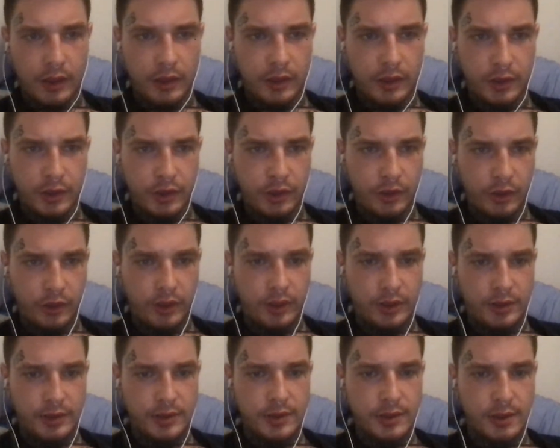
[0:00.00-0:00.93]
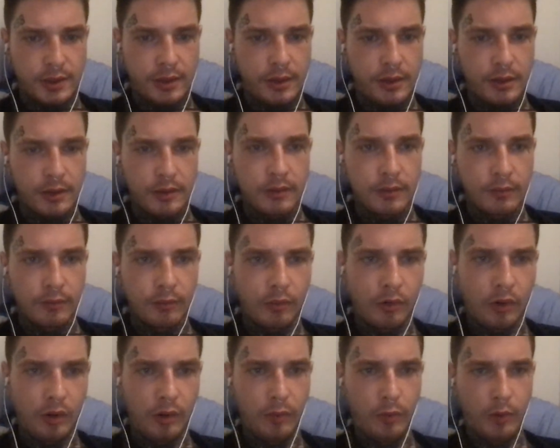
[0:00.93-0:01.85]
you're going to see
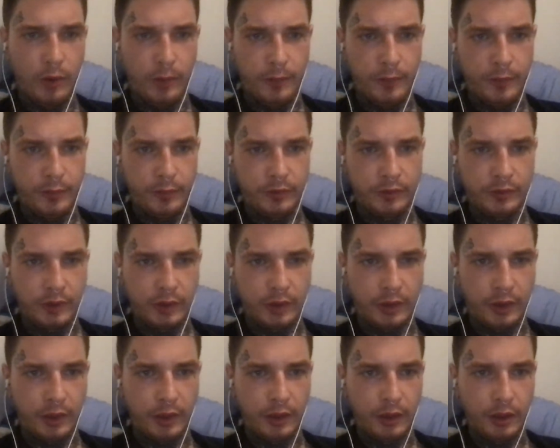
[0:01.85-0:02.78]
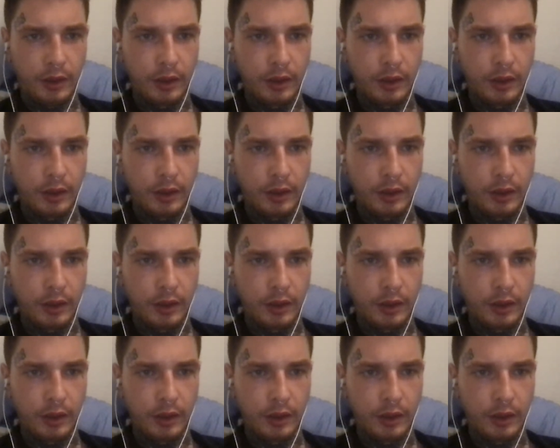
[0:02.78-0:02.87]
more and more people targeted